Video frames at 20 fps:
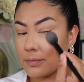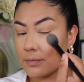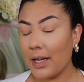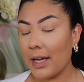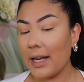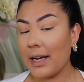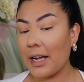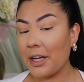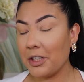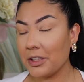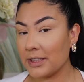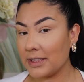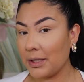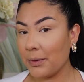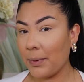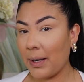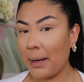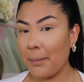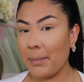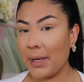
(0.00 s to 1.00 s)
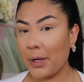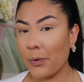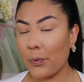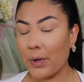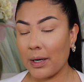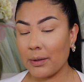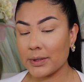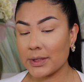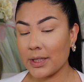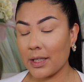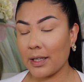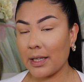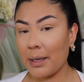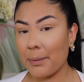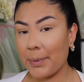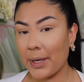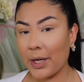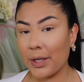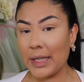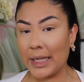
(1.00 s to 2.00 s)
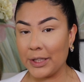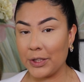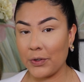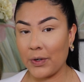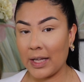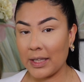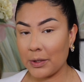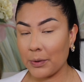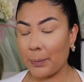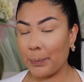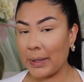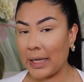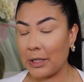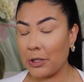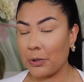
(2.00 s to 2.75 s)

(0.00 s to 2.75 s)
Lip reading: And now you see what I mean when I was talking about like you don't have to apply